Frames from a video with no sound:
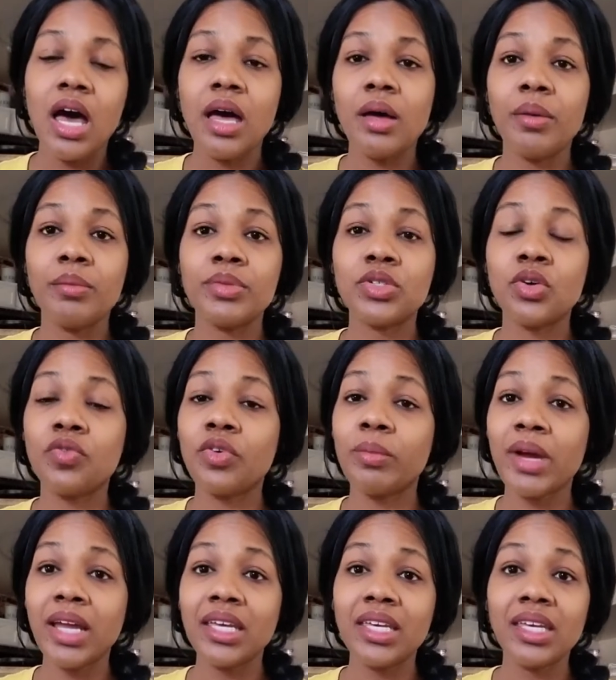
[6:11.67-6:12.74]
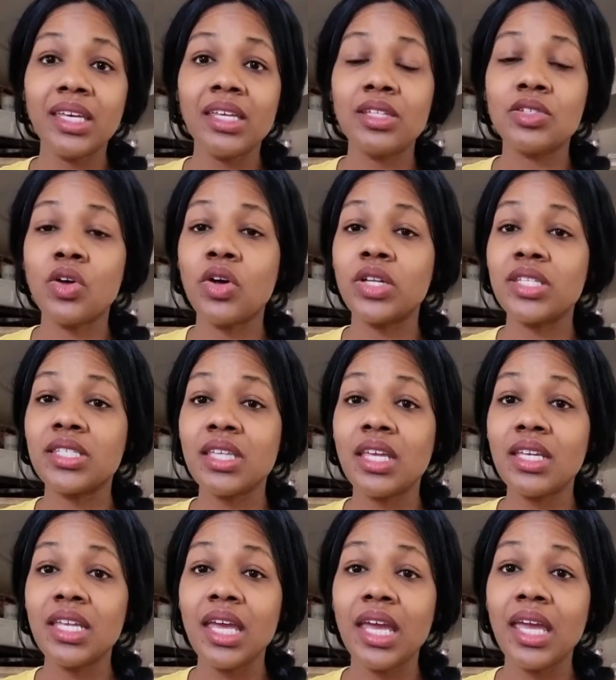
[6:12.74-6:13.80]
Um, so for my kids on
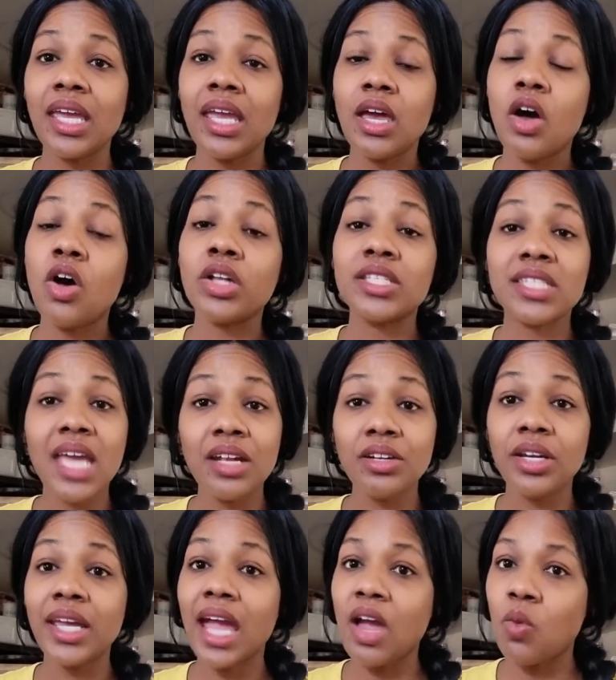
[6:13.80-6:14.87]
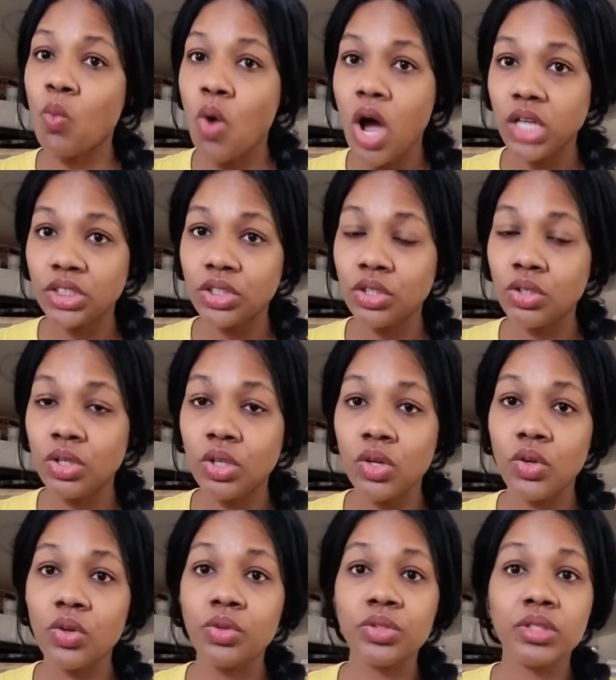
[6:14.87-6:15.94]
Sunday, on Saturday, I wash their
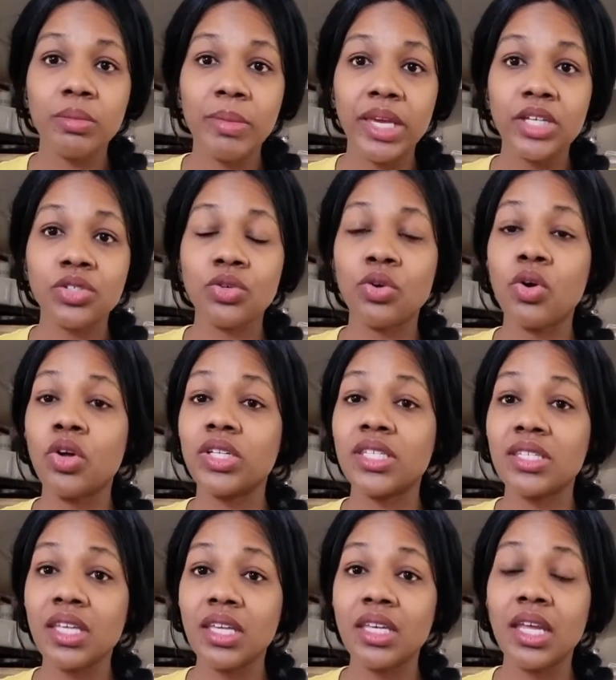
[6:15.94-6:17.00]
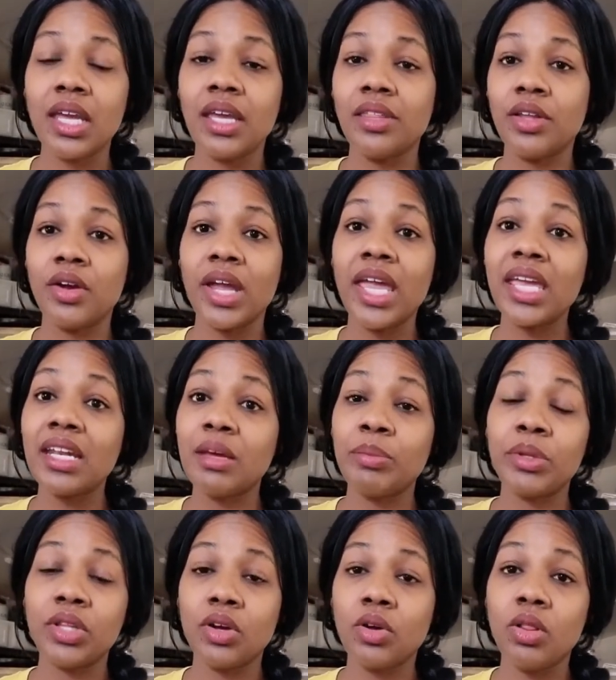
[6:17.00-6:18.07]
clothes to make sure on Sunday they're hanging
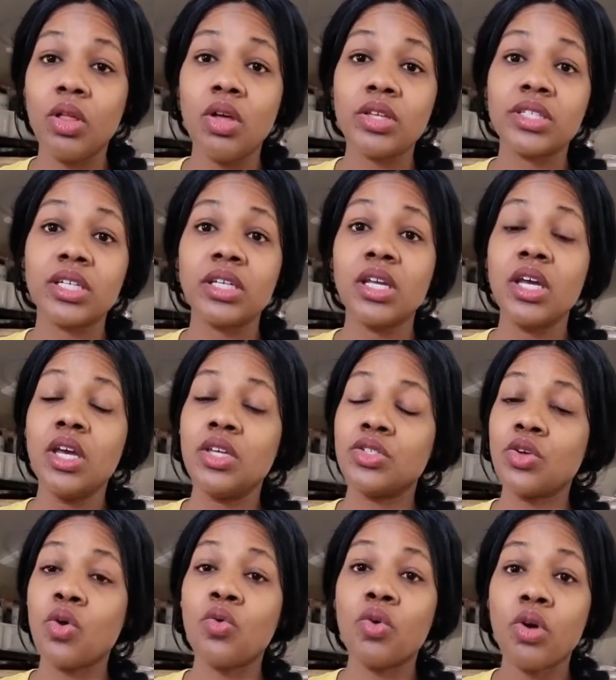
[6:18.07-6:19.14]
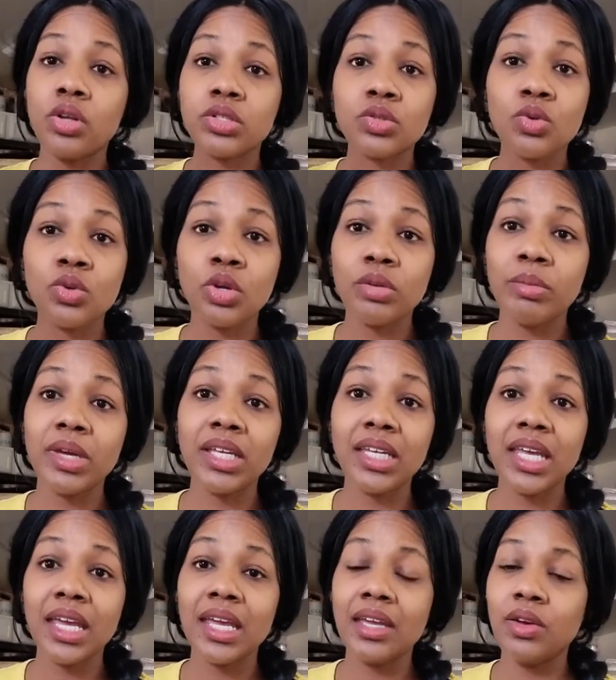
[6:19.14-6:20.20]
up in their closet. So on school on
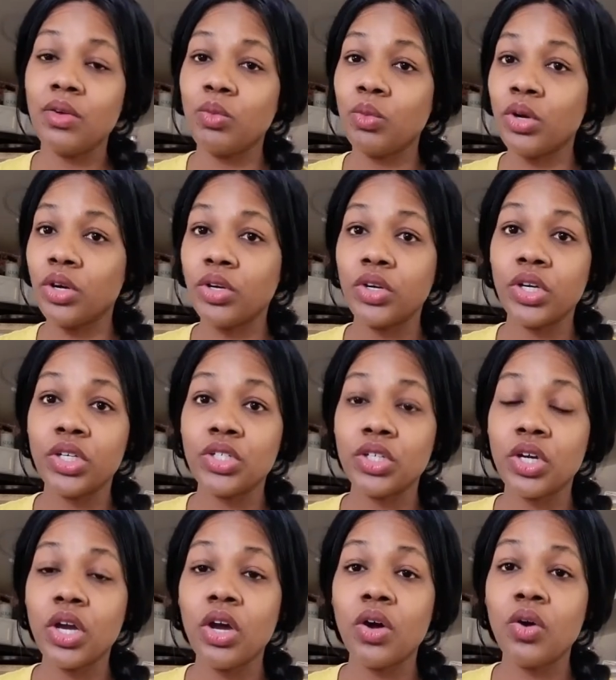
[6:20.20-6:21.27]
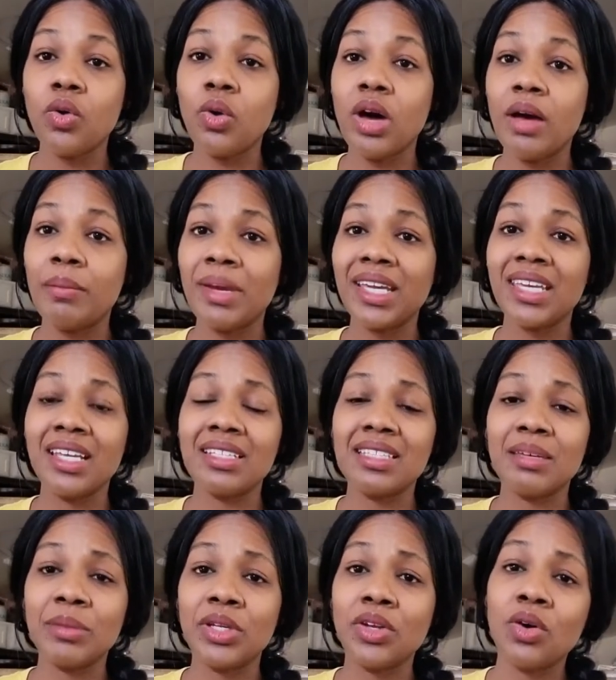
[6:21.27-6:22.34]
Monday, we're good to go. Um, my
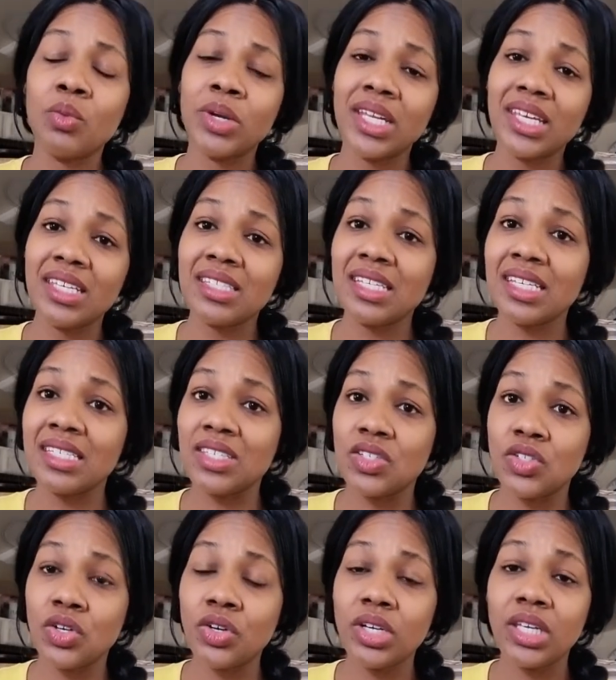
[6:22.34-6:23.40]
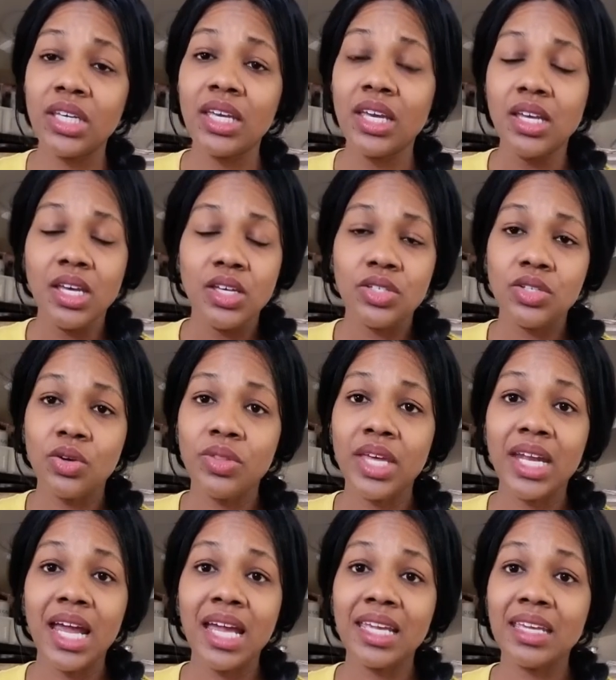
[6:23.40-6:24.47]
kids let me know what is and isn't dirty so
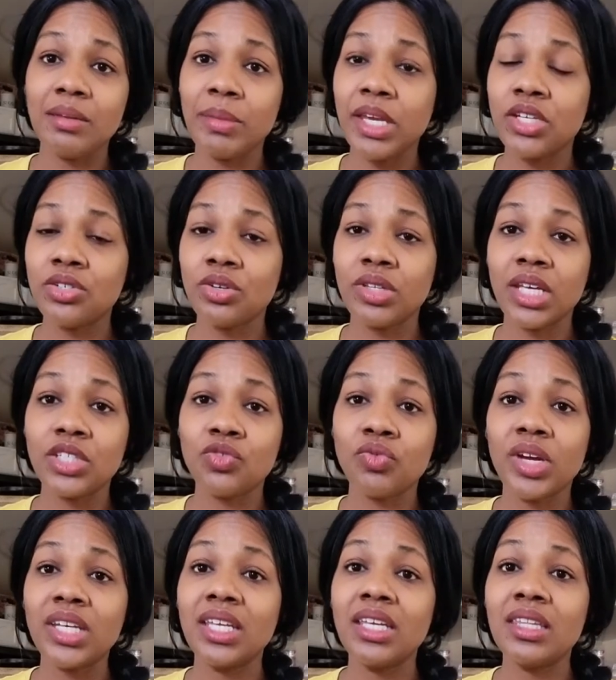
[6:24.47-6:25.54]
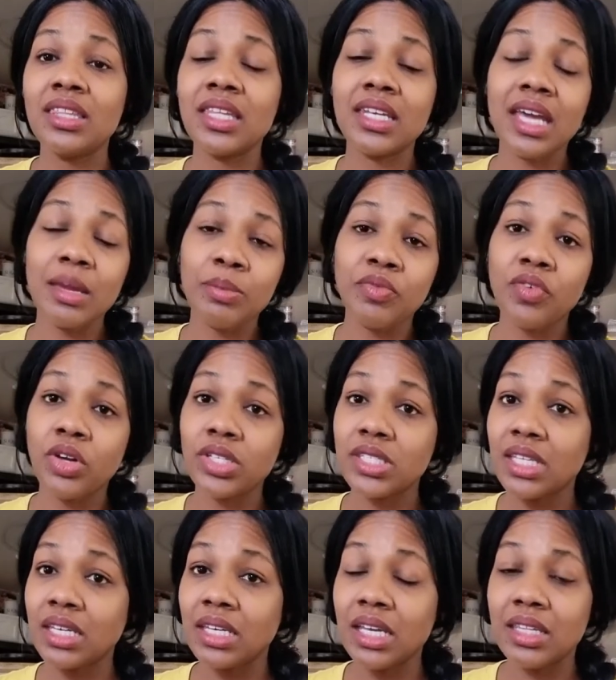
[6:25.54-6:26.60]
that I can make sure that's ready the night
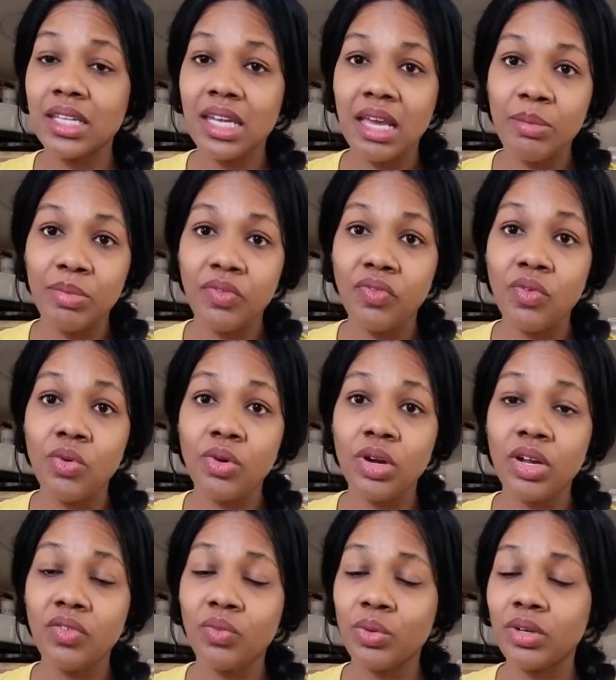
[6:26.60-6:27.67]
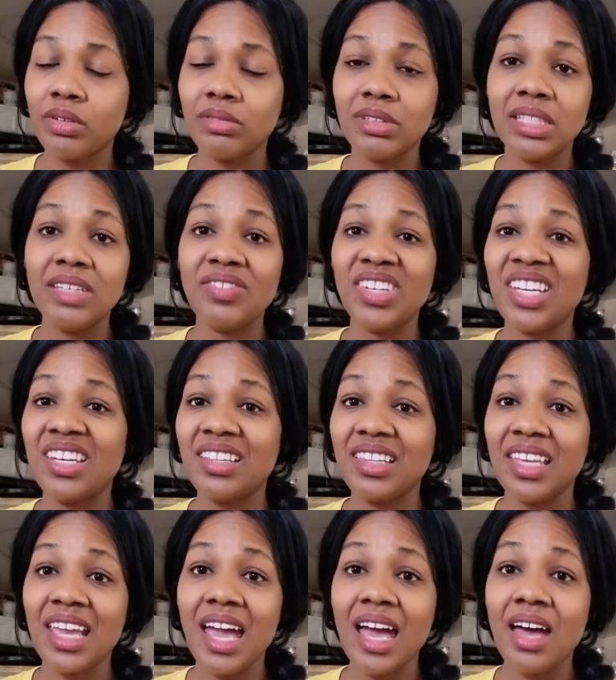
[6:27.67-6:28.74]
on Sunday, the night before for, if we're leaving
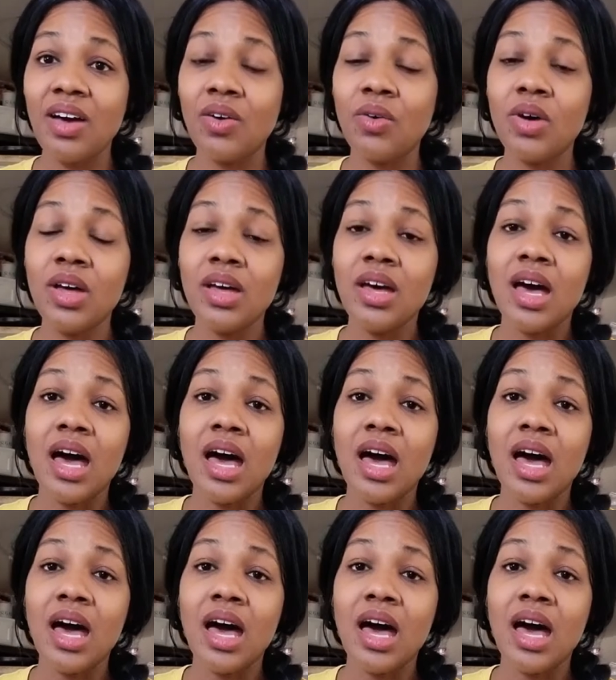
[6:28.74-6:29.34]
anything out.